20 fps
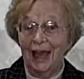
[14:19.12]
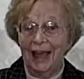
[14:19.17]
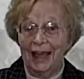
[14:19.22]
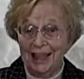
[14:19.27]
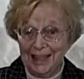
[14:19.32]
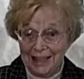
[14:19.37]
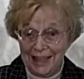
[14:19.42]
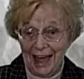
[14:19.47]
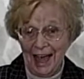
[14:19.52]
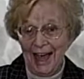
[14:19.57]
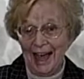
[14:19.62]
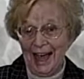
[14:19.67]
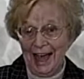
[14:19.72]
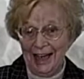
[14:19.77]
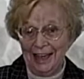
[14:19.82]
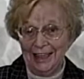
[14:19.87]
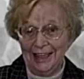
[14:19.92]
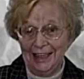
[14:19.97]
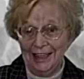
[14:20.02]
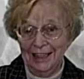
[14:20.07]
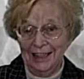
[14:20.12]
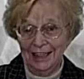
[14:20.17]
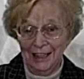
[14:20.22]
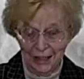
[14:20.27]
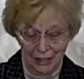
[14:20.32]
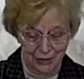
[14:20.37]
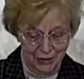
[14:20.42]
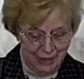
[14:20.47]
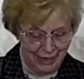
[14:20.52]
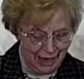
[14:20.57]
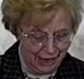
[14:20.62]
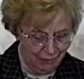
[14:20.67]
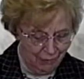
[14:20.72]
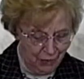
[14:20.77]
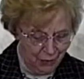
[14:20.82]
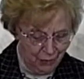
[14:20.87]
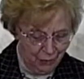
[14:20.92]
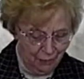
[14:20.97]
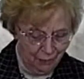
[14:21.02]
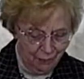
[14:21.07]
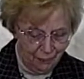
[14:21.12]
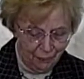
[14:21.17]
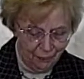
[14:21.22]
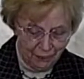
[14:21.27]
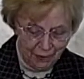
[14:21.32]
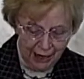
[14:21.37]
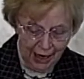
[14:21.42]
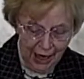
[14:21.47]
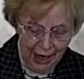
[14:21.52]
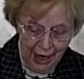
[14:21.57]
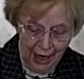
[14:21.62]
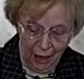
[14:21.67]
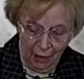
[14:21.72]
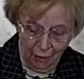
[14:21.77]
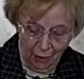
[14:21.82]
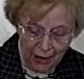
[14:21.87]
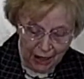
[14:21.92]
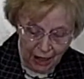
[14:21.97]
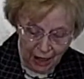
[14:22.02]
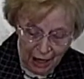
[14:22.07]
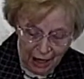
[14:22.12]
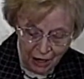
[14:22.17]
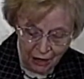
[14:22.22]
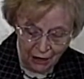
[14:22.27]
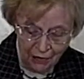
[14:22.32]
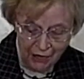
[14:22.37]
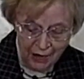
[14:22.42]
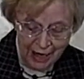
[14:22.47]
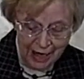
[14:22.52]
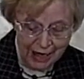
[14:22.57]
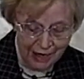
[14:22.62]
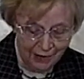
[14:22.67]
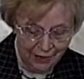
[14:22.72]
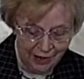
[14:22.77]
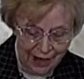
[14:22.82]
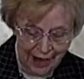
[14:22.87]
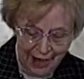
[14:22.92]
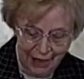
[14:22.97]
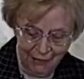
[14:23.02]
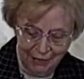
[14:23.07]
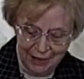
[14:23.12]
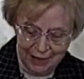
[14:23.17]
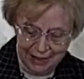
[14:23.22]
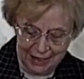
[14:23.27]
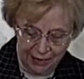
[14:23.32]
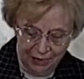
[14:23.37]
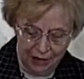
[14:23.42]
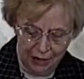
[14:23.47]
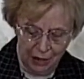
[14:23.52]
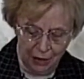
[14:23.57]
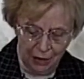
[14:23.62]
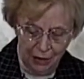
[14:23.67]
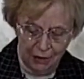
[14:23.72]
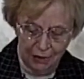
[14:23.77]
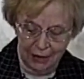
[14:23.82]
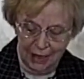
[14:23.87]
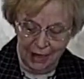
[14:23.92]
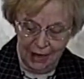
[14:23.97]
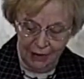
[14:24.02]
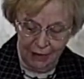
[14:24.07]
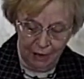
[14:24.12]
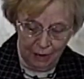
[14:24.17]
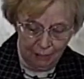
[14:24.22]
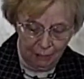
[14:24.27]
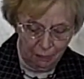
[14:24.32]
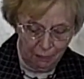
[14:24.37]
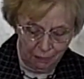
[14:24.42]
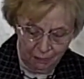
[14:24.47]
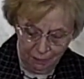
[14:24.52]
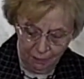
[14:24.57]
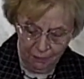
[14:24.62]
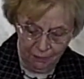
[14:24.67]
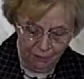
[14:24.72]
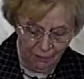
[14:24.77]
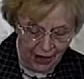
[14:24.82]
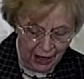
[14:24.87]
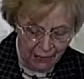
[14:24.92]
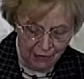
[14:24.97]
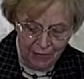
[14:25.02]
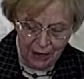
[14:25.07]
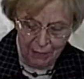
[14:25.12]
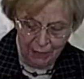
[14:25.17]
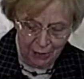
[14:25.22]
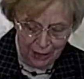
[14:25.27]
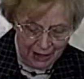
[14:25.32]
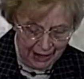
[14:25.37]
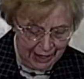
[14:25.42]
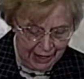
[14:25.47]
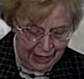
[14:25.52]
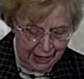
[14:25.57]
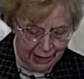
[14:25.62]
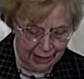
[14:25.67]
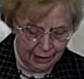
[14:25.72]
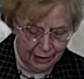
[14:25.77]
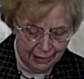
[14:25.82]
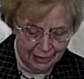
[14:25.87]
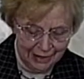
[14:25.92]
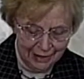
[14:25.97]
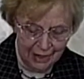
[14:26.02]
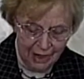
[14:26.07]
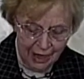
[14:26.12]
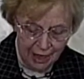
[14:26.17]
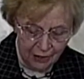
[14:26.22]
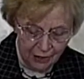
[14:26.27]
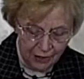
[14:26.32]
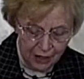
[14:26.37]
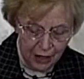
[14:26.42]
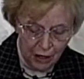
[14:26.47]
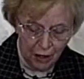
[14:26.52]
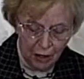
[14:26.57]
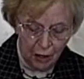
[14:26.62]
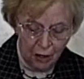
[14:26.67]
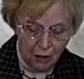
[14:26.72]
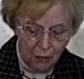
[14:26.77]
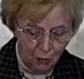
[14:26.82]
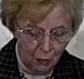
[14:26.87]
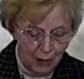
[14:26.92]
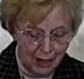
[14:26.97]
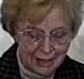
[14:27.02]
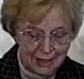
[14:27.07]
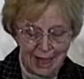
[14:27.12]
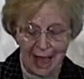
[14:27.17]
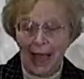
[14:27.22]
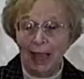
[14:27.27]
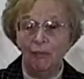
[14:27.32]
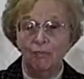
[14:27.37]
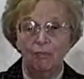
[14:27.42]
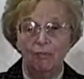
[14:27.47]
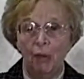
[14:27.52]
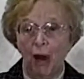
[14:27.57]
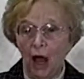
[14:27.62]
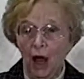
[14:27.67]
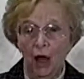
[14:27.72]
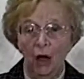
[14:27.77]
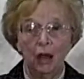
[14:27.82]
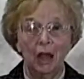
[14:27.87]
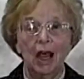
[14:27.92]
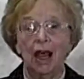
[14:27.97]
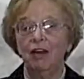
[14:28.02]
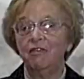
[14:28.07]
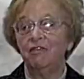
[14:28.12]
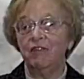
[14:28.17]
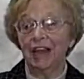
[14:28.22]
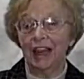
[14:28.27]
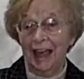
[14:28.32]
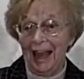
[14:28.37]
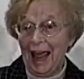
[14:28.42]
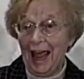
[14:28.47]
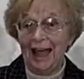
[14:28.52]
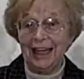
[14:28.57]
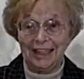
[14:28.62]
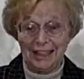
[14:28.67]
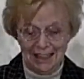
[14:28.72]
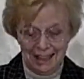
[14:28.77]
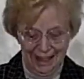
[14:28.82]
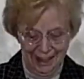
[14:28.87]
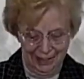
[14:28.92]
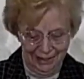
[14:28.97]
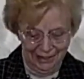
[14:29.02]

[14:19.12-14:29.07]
He died to save you. When God created the heavens and the earth in the very beginning, the earth was a ball of light.